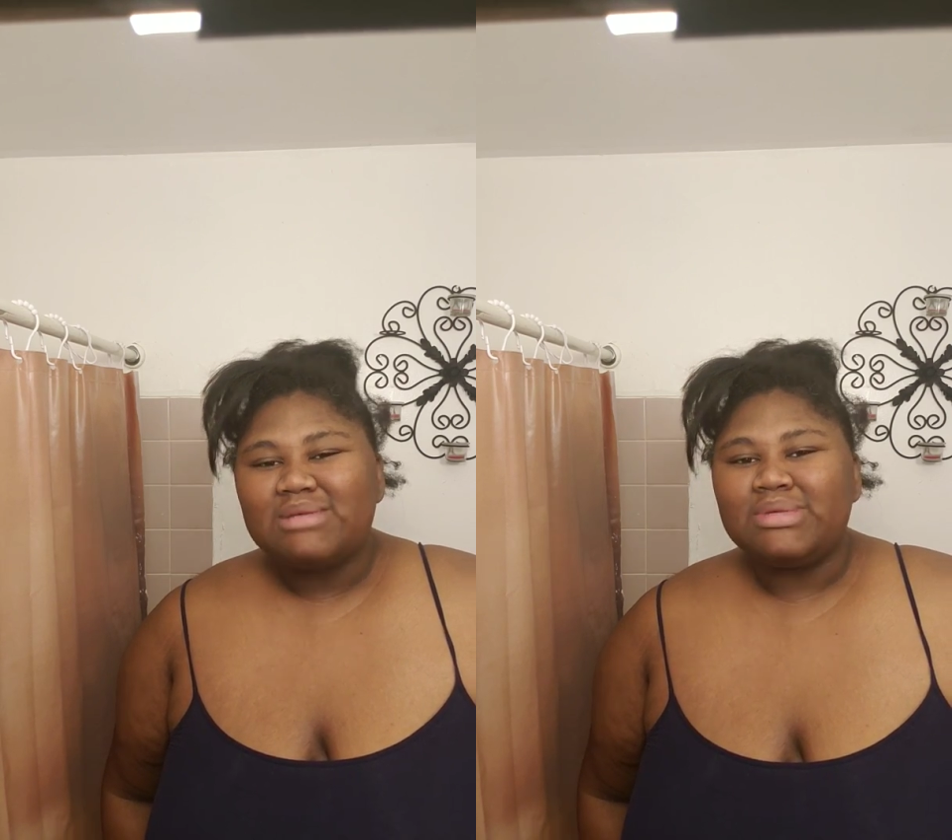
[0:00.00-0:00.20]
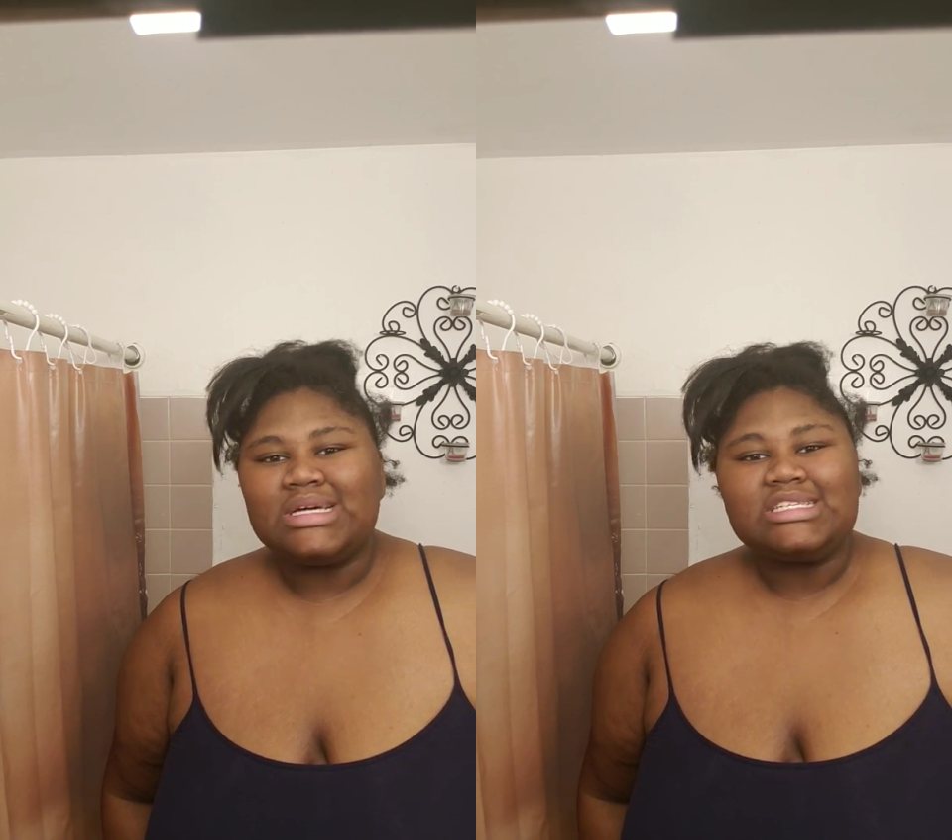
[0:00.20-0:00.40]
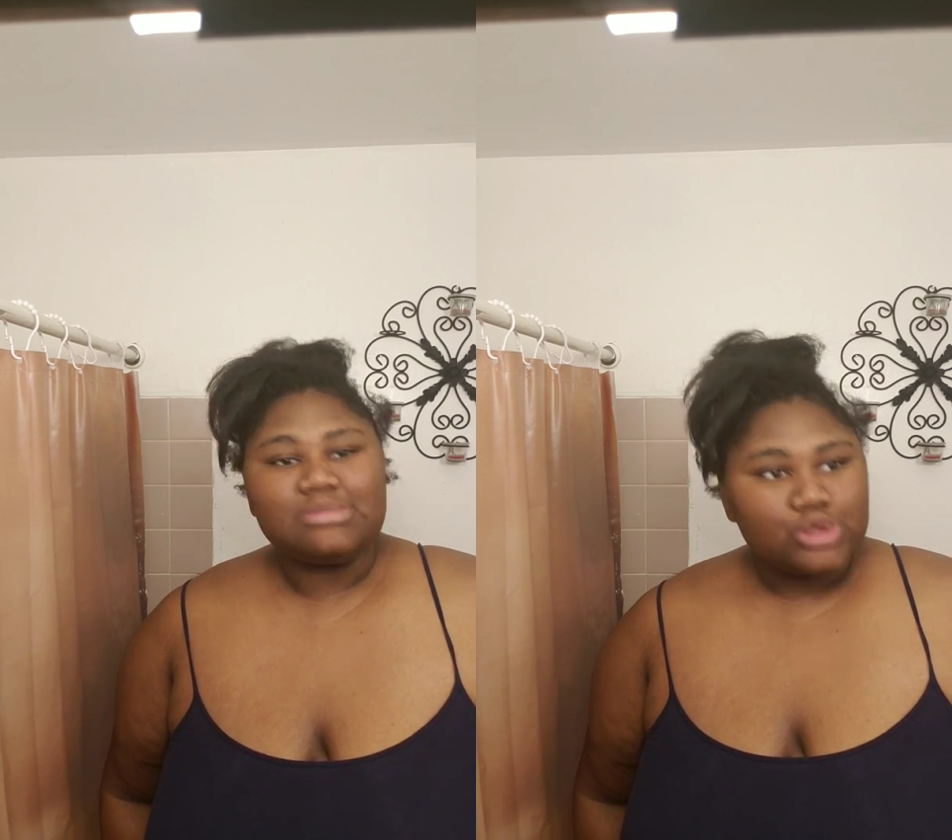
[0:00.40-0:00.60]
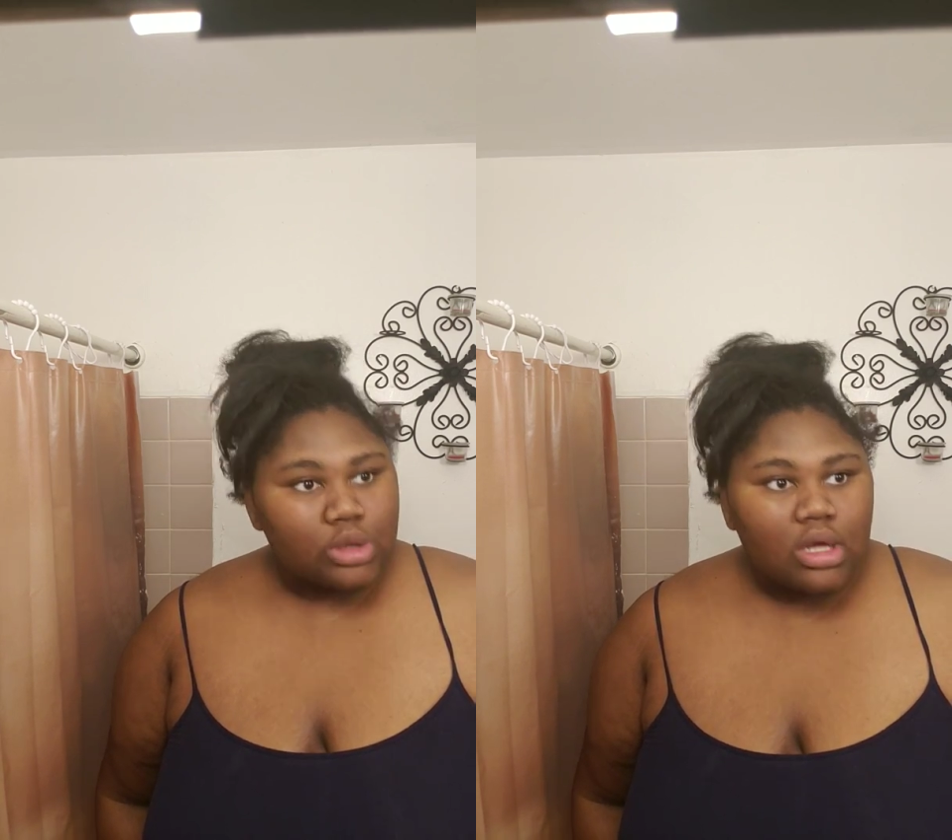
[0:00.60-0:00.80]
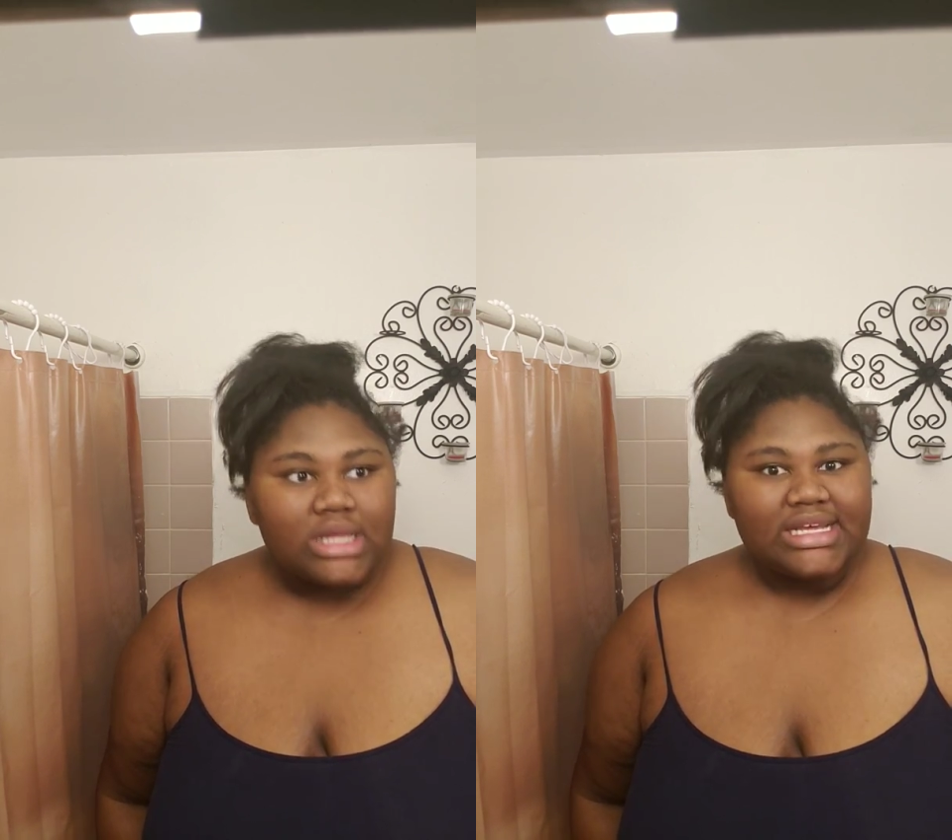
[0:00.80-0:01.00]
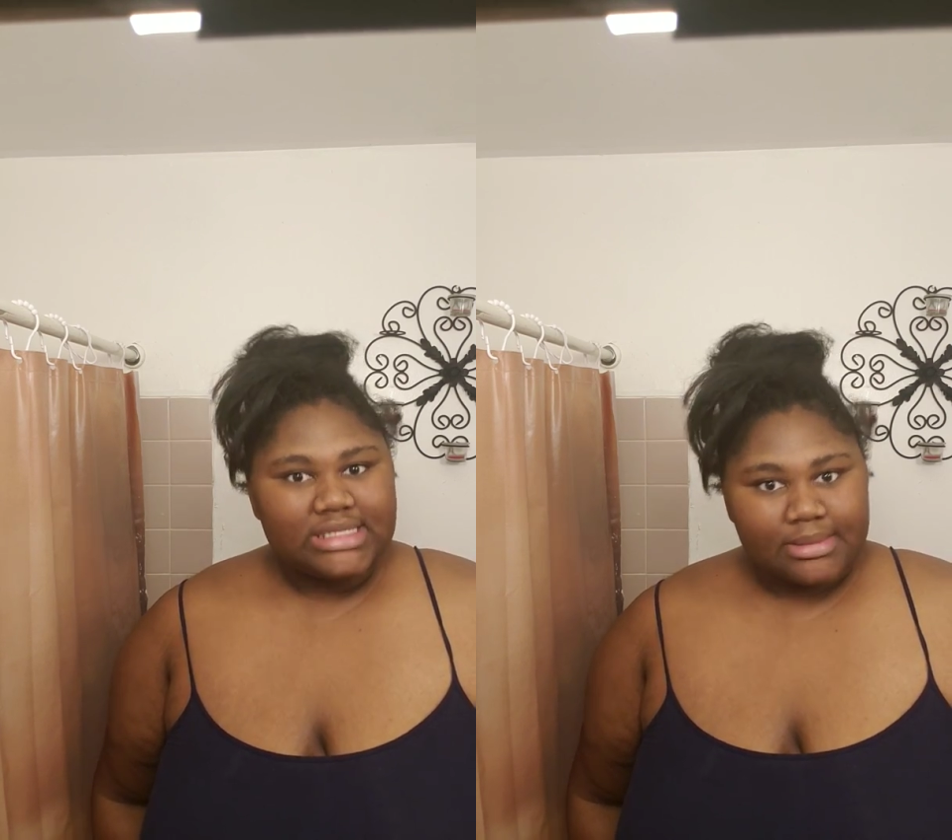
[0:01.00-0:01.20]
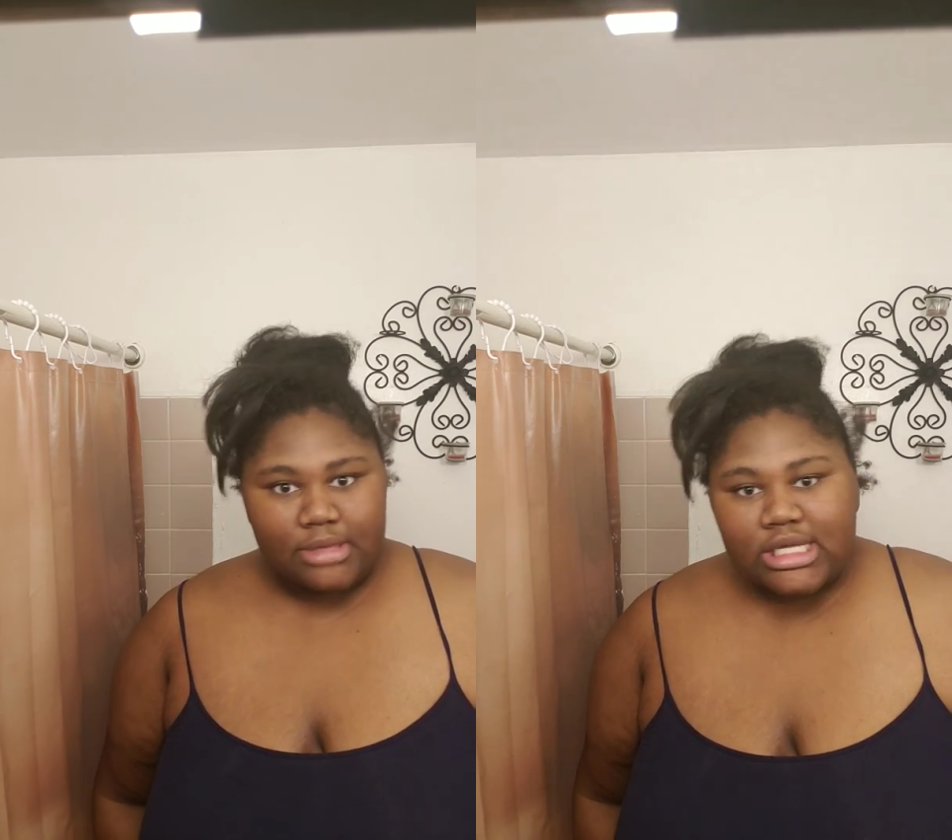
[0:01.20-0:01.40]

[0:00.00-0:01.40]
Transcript: because I'm tall as I'm